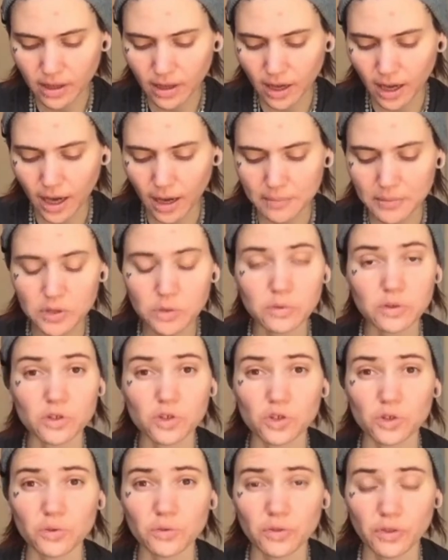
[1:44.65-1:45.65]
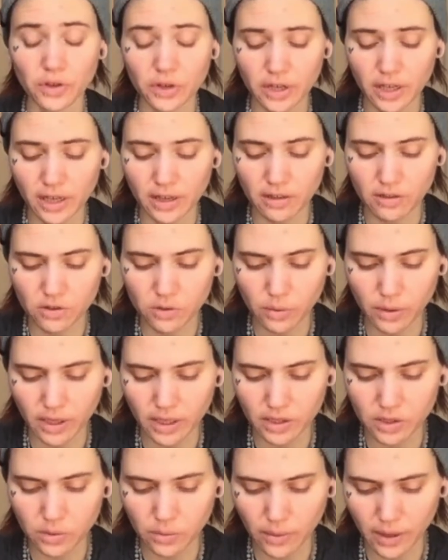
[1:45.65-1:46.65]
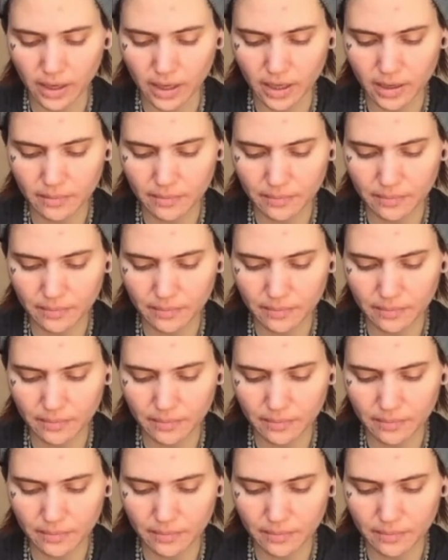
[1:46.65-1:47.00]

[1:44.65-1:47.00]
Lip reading: This was June 30th, 2020.